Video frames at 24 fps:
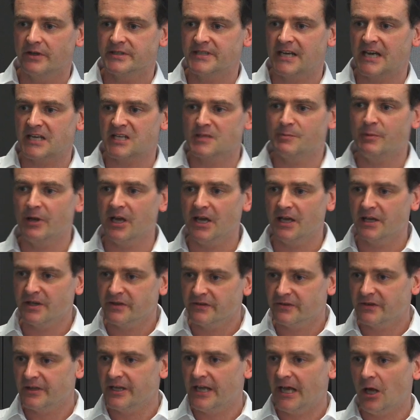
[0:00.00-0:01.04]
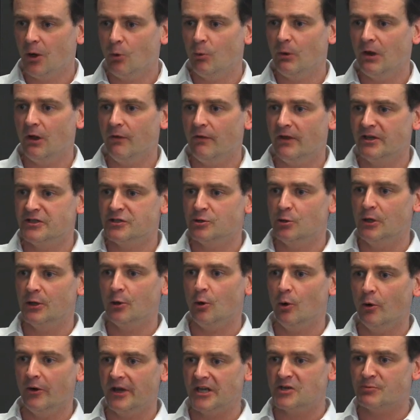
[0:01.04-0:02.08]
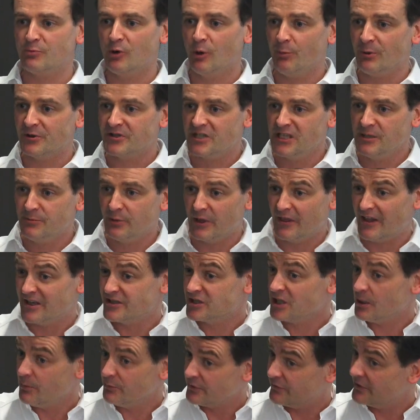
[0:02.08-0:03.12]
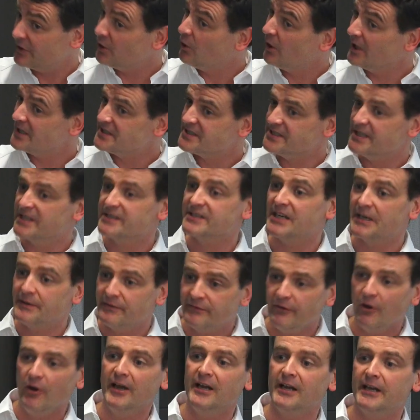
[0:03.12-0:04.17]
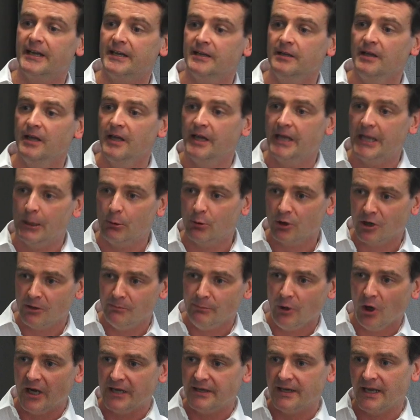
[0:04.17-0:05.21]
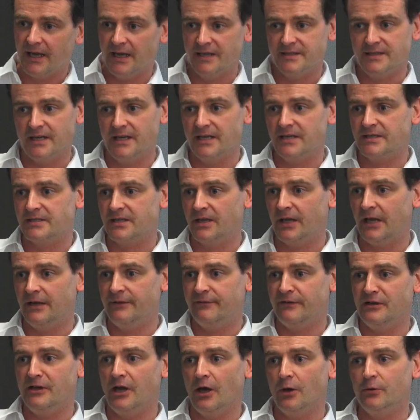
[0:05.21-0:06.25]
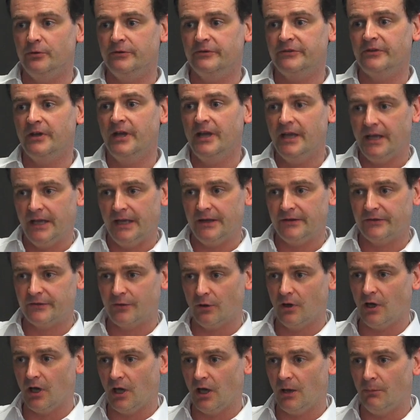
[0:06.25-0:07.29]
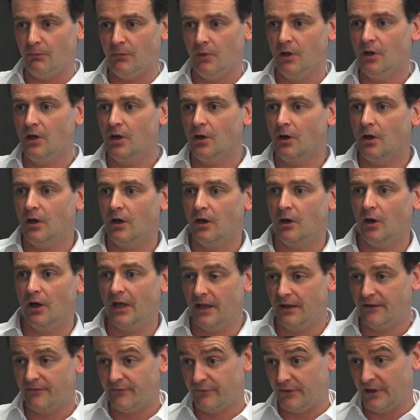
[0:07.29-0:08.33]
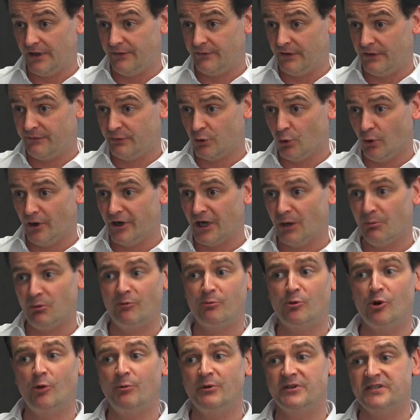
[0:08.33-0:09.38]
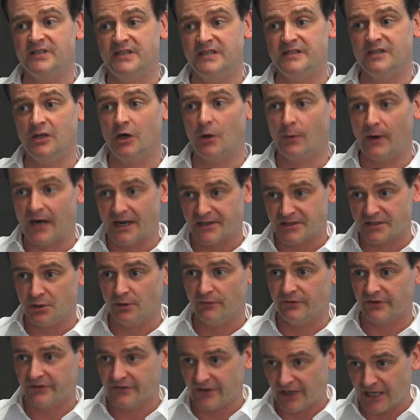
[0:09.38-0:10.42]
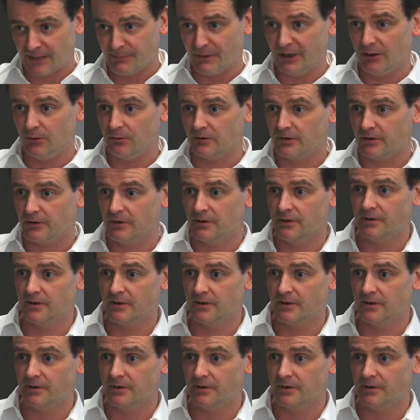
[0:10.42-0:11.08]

a taxpayer can see how well they're doing on each property. But in terms of the ITSA filing, it will combine that data if it knows it's if you've got a number of properties that are actually of the same ilk.